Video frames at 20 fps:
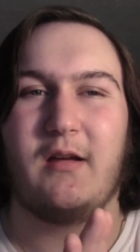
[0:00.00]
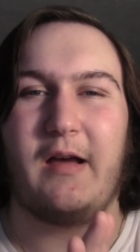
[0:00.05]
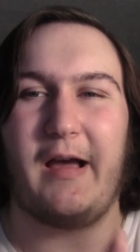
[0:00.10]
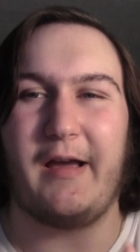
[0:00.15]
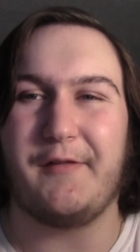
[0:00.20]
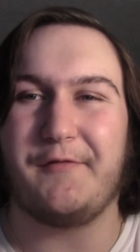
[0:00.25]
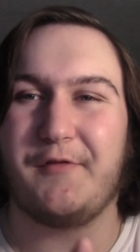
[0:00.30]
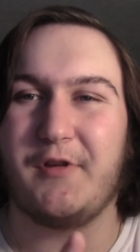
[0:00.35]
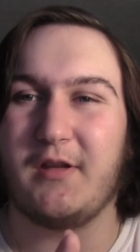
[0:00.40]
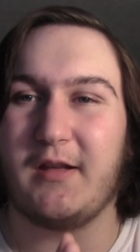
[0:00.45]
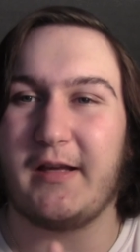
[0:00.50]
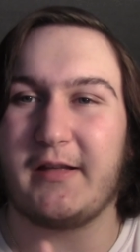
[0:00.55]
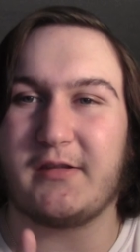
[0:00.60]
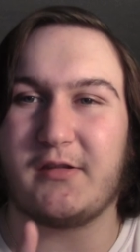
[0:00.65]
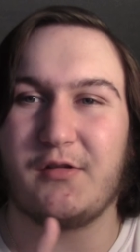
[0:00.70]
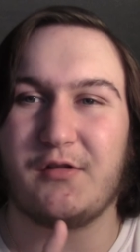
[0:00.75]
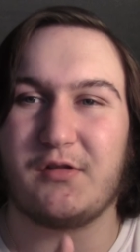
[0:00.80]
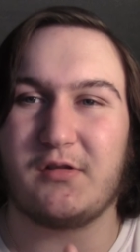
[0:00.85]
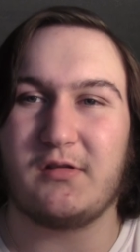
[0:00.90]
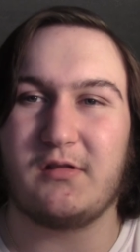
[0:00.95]
I feel like
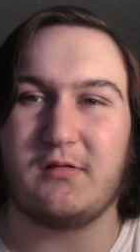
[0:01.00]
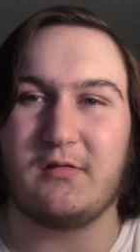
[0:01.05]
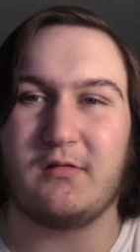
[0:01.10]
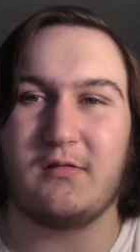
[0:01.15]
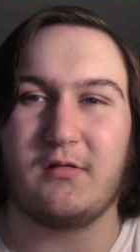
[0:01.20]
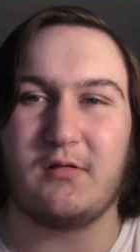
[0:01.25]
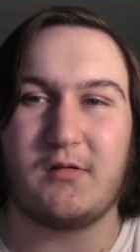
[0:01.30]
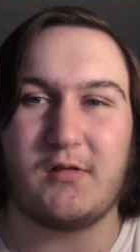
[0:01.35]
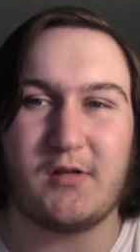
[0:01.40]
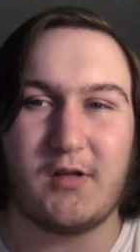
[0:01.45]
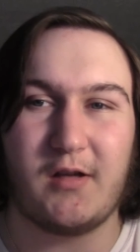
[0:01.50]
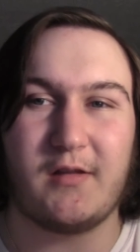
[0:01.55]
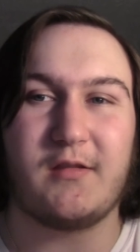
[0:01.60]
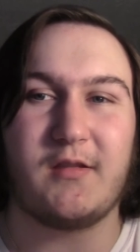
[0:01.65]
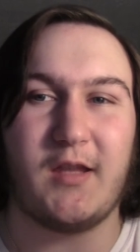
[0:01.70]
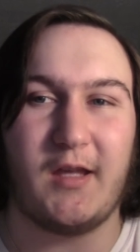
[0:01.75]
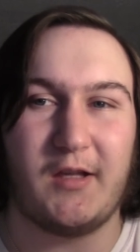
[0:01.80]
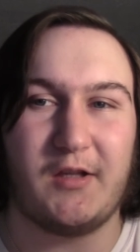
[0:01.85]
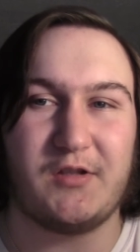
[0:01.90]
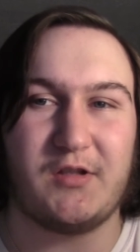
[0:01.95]
there's good
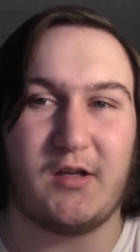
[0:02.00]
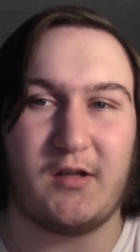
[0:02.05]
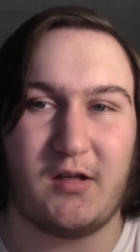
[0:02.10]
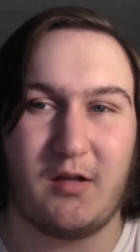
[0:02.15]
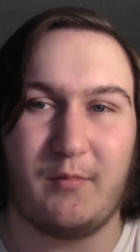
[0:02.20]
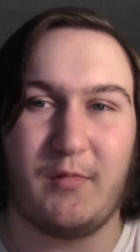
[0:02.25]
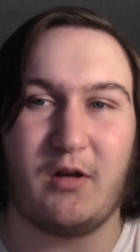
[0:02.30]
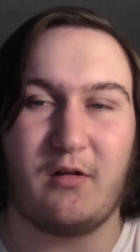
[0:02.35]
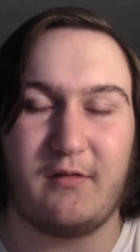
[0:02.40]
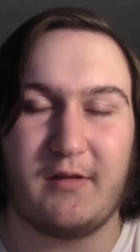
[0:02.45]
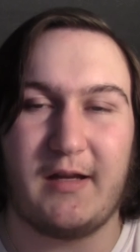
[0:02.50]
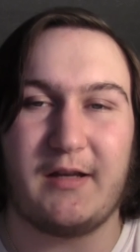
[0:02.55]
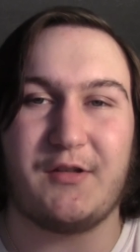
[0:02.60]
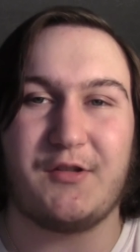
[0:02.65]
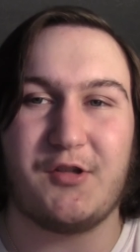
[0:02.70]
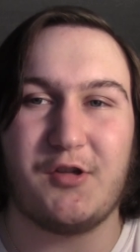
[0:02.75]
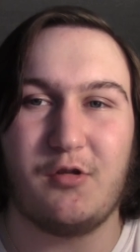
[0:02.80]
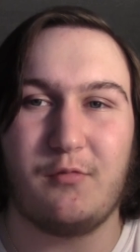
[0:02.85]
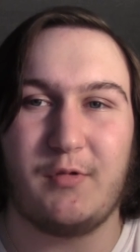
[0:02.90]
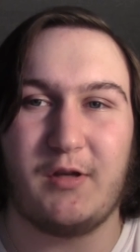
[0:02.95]
things that come out of that
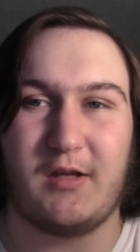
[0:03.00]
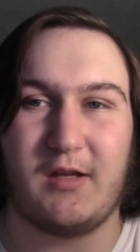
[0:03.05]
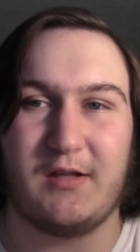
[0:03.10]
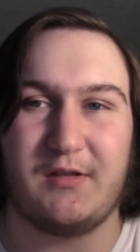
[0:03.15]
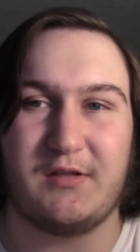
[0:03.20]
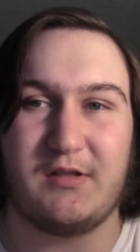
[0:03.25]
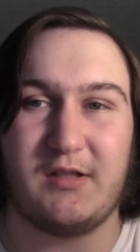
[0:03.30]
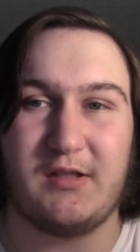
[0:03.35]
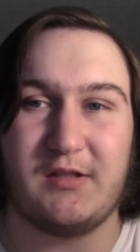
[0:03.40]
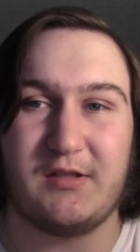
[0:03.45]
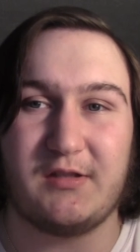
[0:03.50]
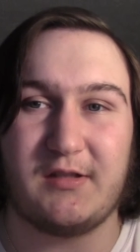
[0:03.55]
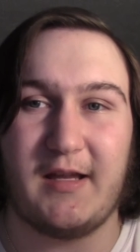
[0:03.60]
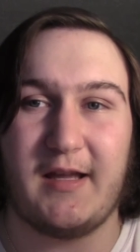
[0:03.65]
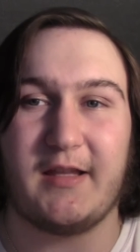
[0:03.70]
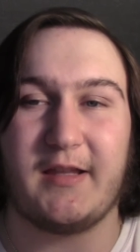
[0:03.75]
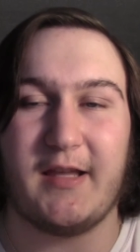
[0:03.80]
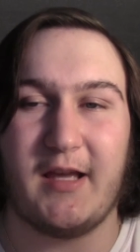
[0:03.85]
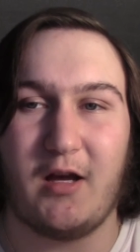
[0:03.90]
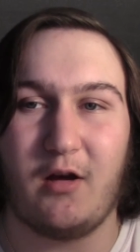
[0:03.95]
too, because he's
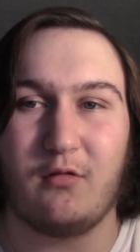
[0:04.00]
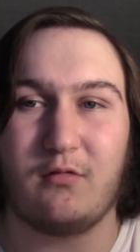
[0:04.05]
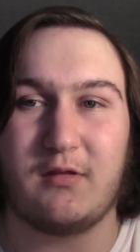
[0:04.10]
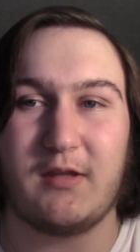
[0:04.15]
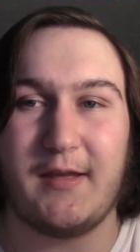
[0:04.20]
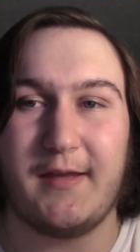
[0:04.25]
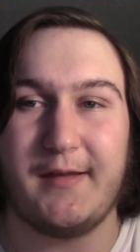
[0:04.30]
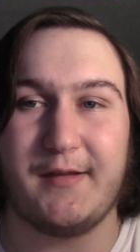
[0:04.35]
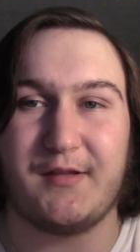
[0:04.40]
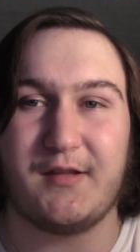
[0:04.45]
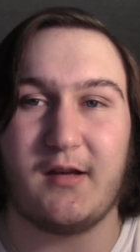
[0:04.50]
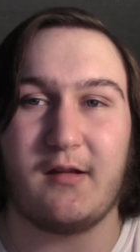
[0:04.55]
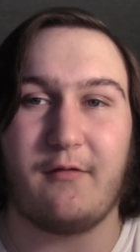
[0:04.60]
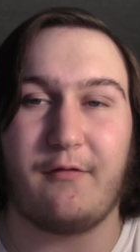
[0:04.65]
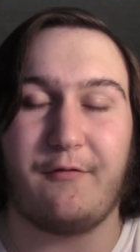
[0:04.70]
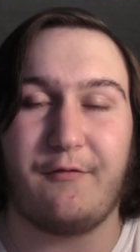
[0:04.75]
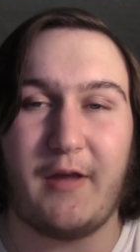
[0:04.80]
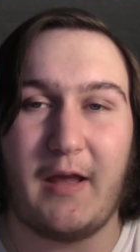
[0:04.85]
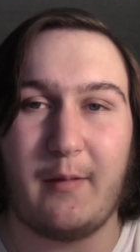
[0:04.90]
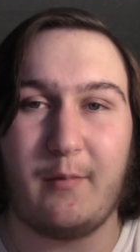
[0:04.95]
staying healthy, he's got a
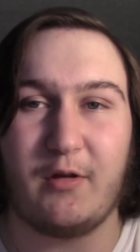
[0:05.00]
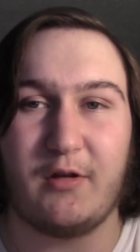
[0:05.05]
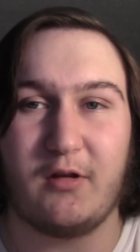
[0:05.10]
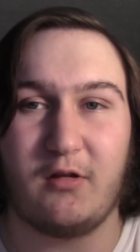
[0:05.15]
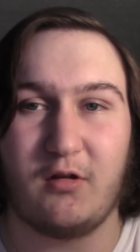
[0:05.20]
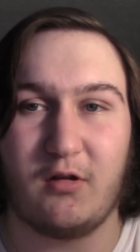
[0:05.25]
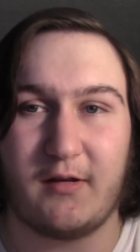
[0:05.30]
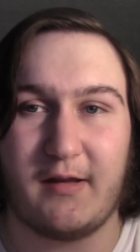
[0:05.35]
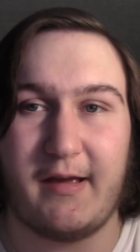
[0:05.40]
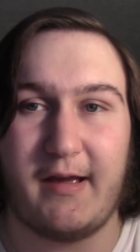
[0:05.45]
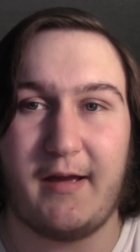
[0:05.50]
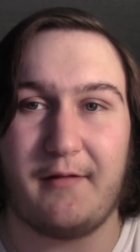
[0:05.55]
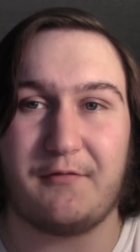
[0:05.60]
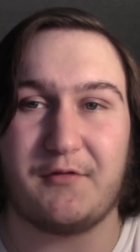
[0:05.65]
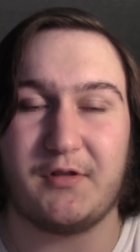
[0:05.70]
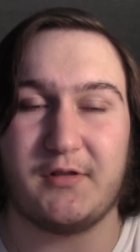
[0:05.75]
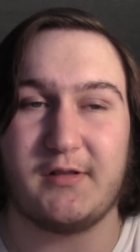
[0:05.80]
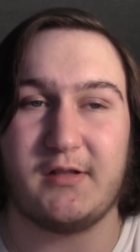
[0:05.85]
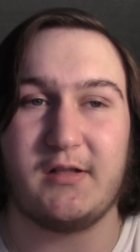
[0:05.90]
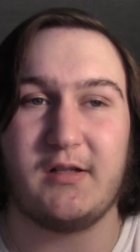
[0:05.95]
family to look
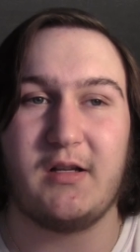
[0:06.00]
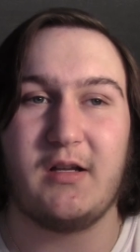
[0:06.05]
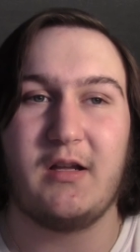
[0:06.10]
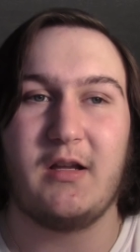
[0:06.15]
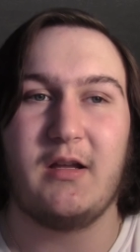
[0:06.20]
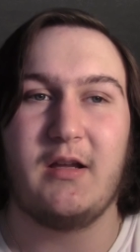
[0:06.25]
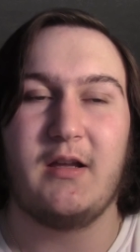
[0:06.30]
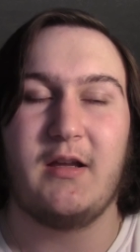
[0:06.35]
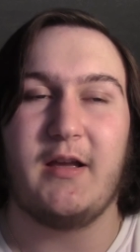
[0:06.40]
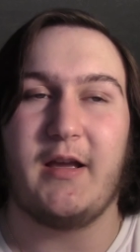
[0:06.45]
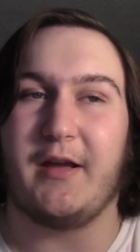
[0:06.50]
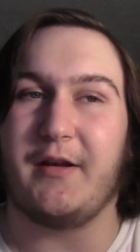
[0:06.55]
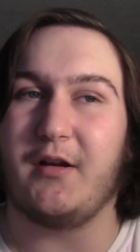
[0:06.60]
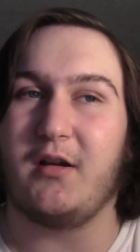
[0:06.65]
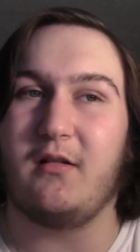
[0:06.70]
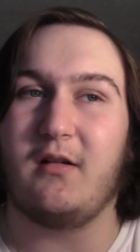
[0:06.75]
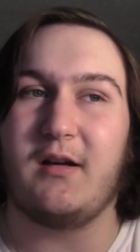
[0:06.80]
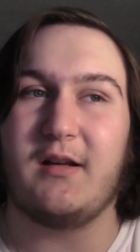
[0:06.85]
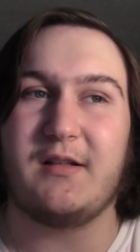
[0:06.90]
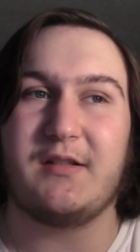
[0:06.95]
after. In
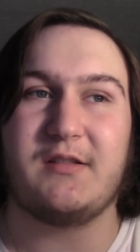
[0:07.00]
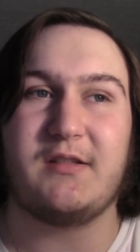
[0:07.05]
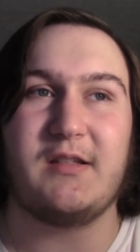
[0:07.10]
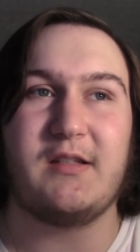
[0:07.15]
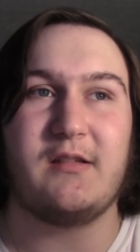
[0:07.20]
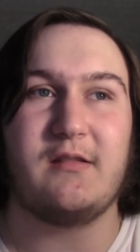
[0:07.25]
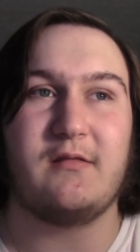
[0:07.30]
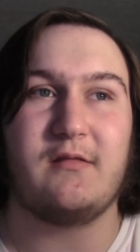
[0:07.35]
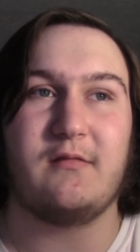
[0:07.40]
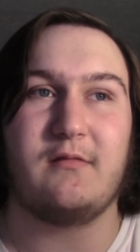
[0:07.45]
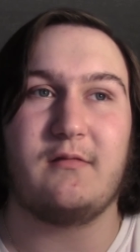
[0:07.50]
all honesty,